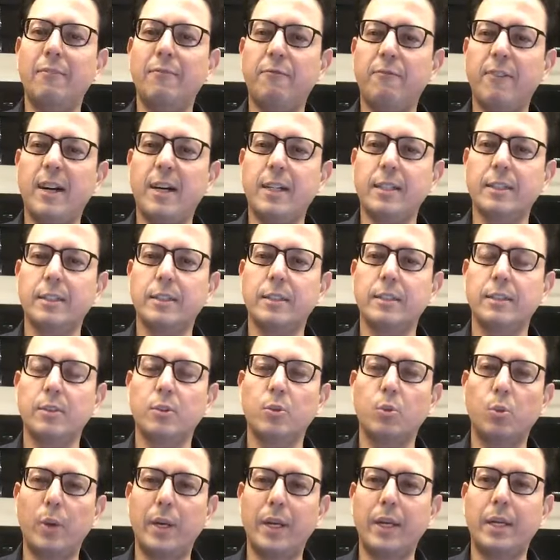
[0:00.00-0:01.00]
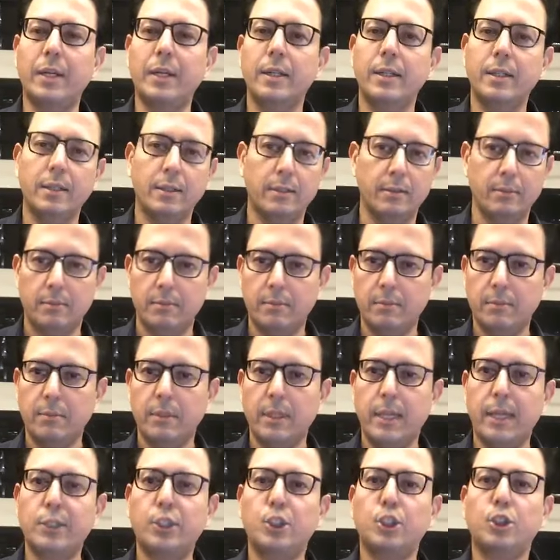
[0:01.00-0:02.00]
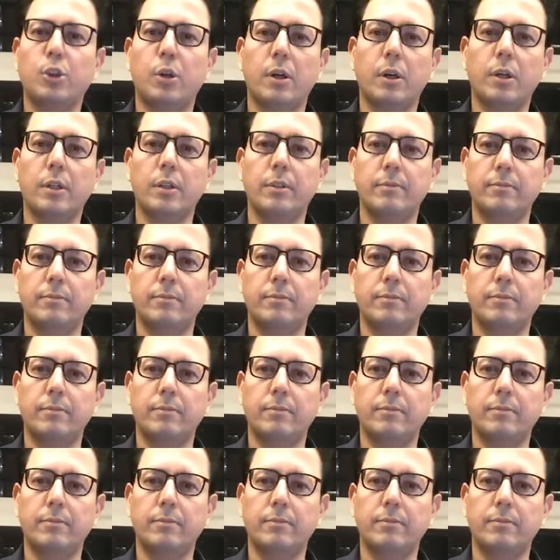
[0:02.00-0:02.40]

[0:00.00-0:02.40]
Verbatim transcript: fast, quick, and short.